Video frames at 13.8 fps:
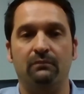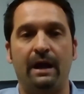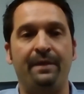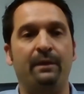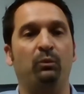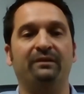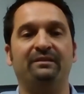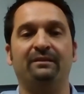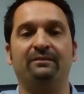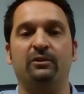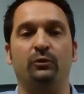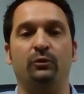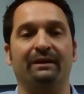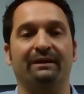and then once it's
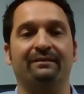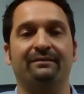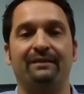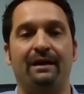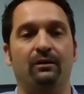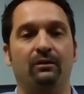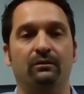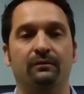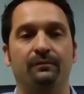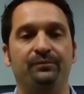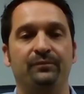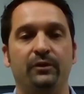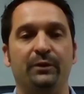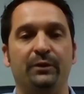into Excel,
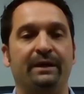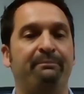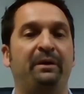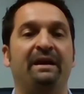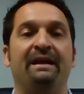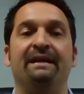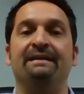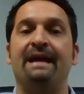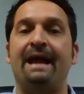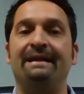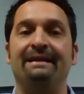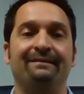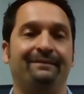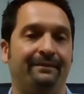you can put it into
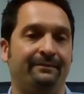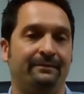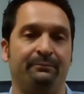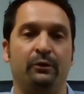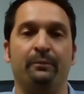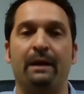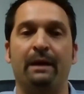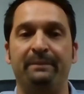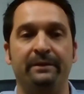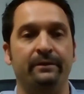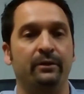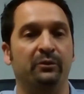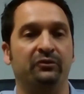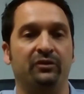any system you might be
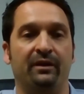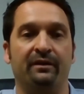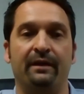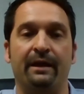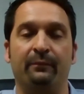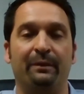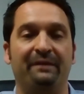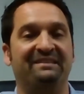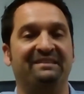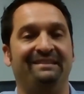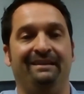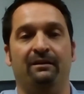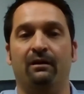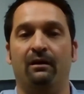using. And we've
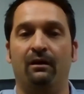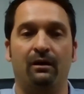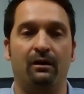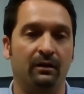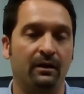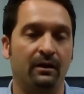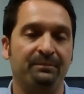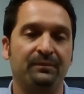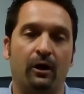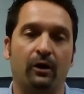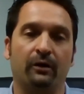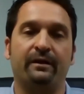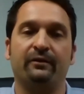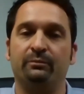seen it all.
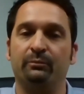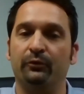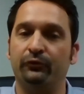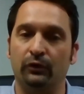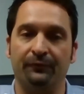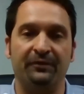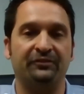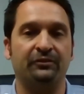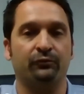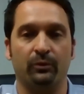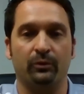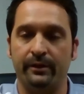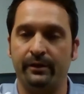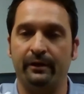Our customer service is
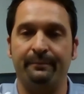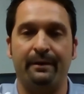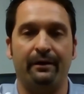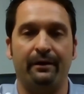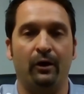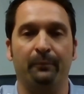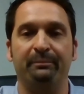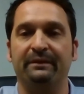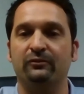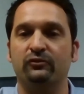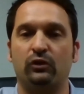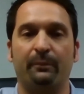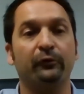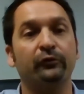really good about helping
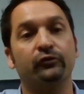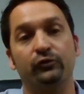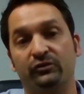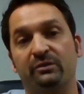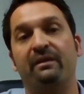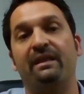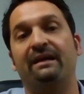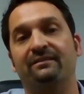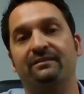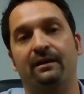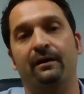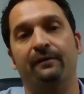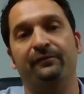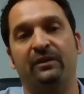troubleshoot some of that
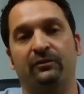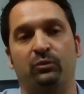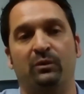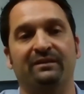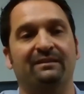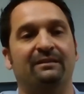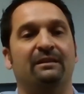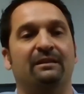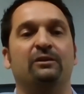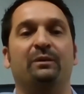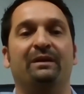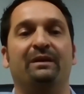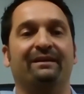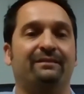stuff, because once it's
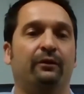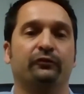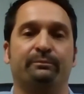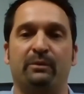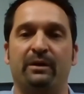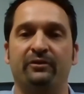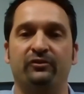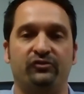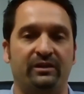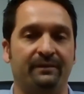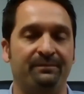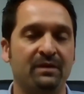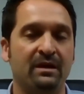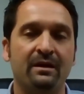into an Excel
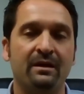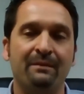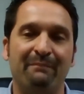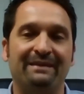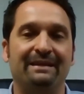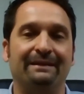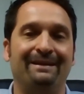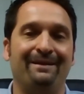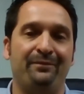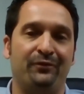spreadsheet, it might take you